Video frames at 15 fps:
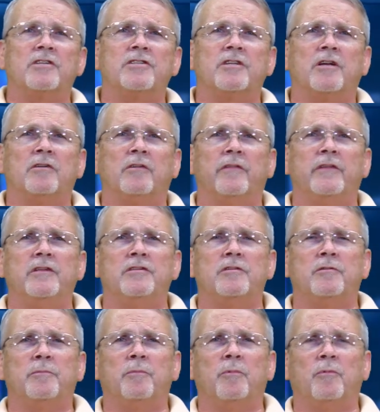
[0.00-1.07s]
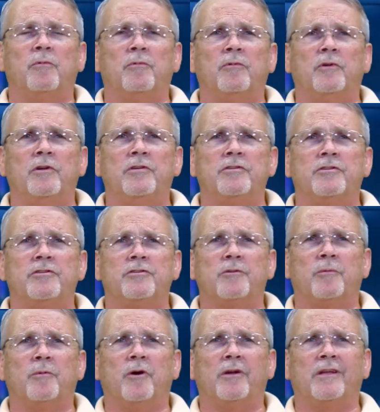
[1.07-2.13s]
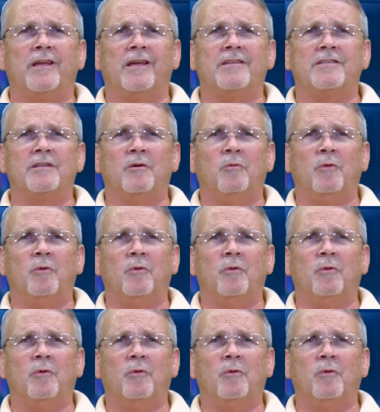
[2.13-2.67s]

shuttle on the Eastern Shore Broadcasting